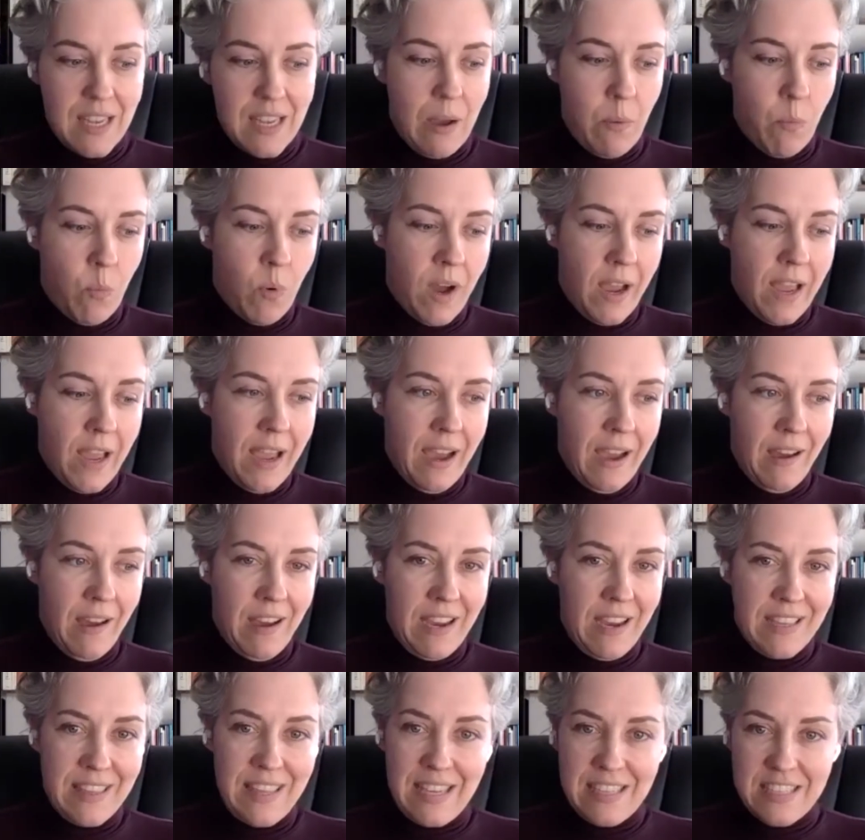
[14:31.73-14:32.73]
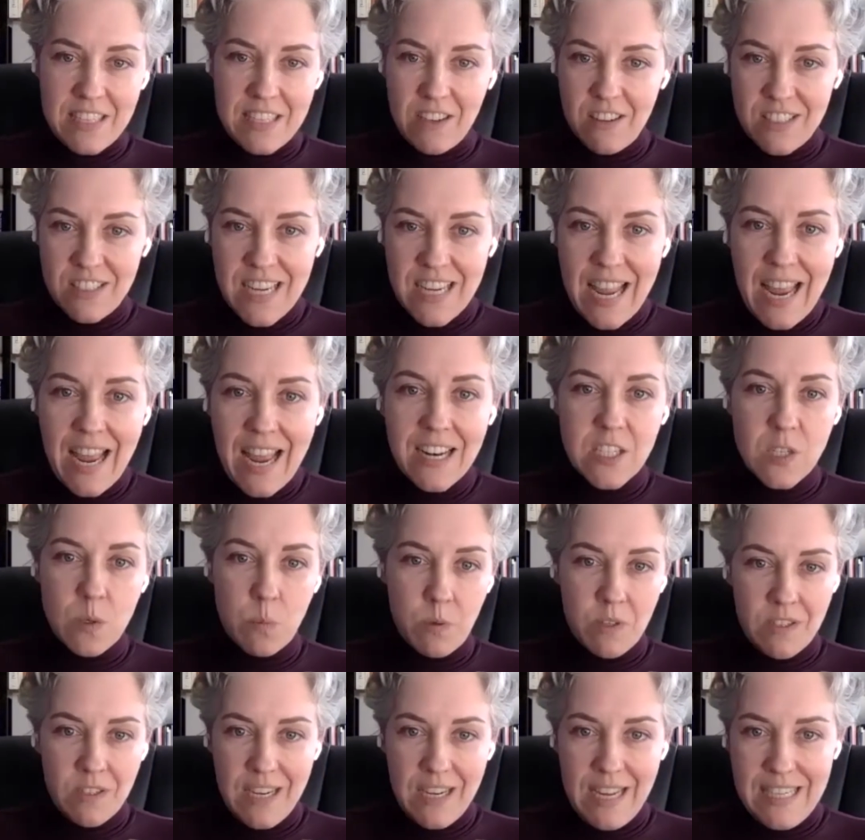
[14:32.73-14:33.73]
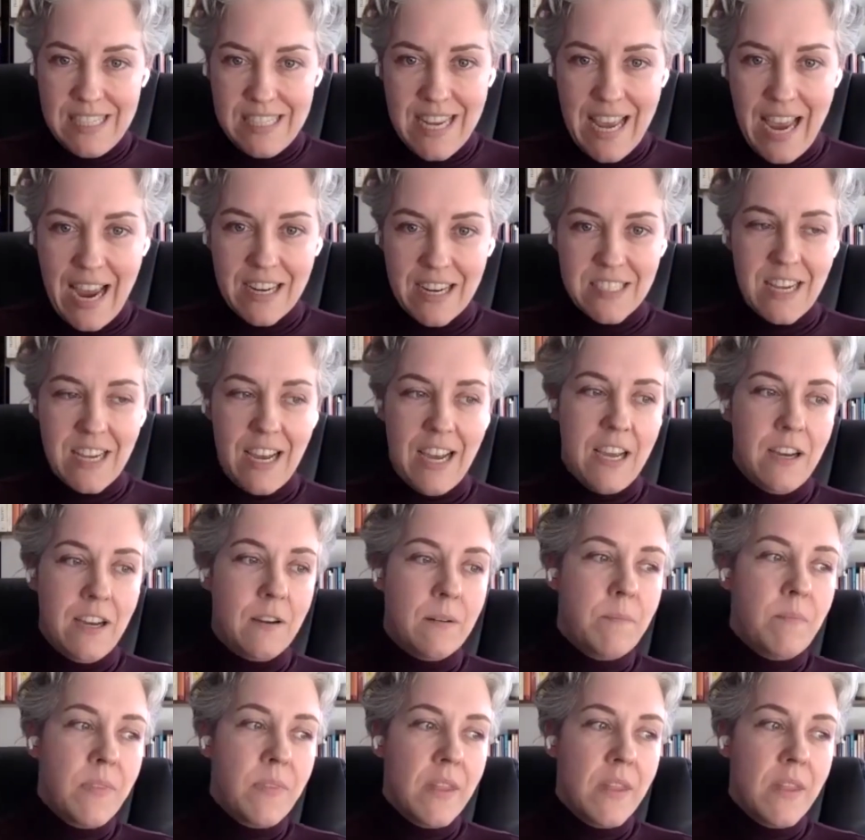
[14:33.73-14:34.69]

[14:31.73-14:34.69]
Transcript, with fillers: and why I like things that are tangible and tactile